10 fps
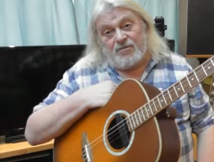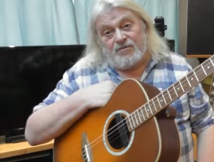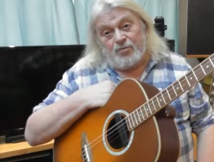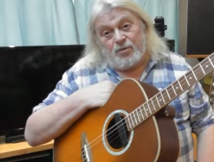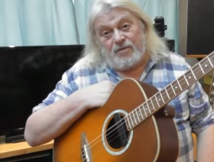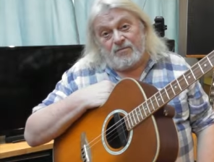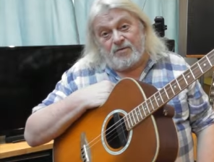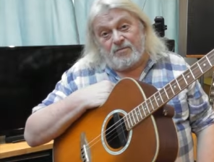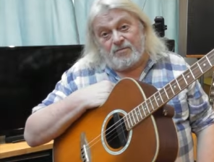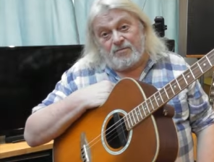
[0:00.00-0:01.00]
of, or
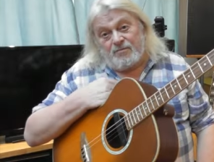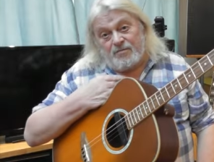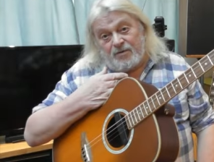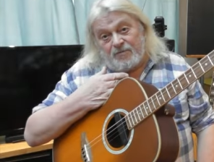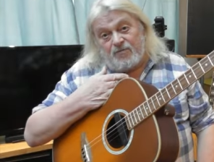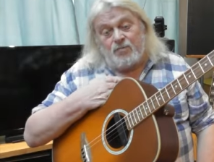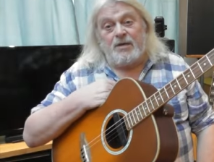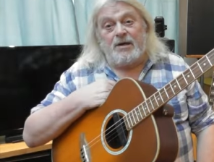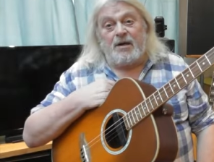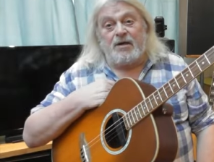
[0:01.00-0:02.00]
even if you've
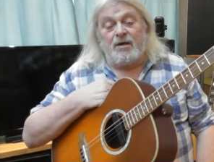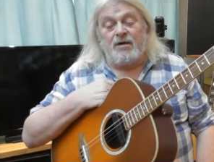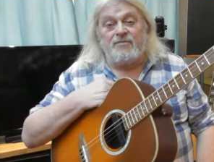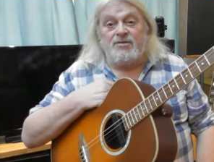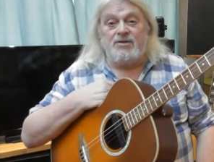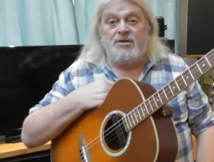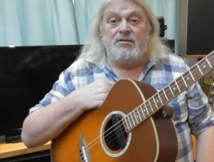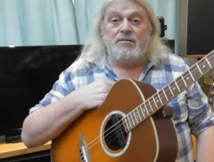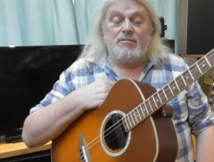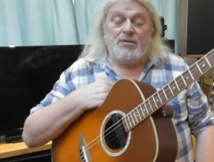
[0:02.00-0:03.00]
been lucky enough to
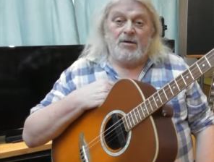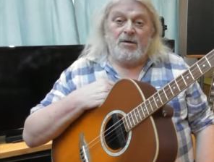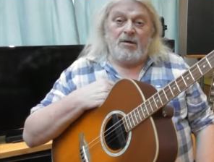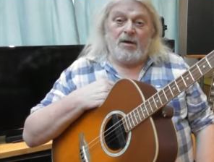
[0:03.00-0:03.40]
see them